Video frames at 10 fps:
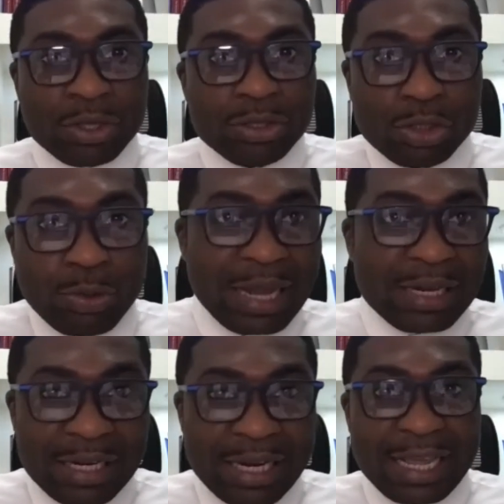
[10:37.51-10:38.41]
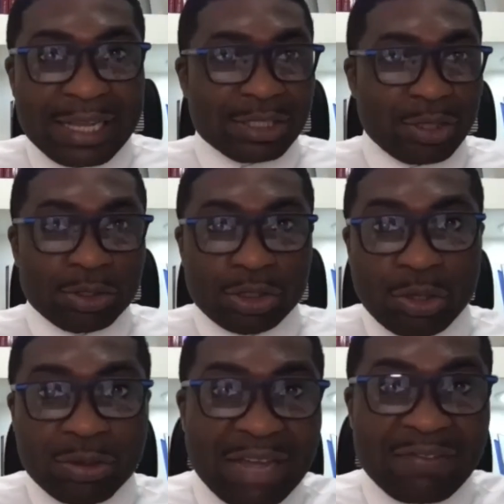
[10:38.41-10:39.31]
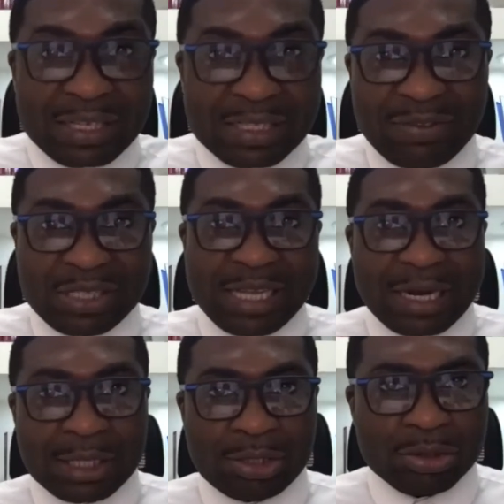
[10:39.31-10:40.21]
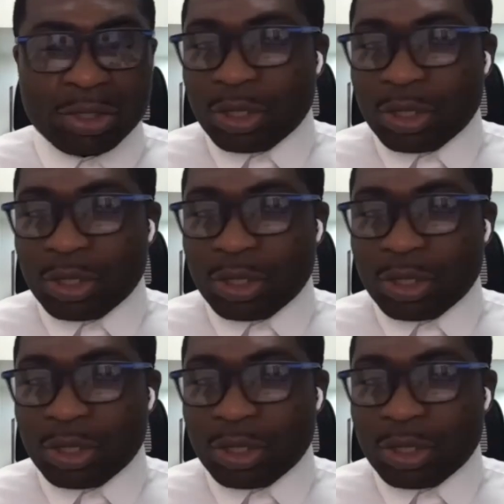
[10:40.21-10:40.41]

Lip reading: you are lazy or you don't have activity around you.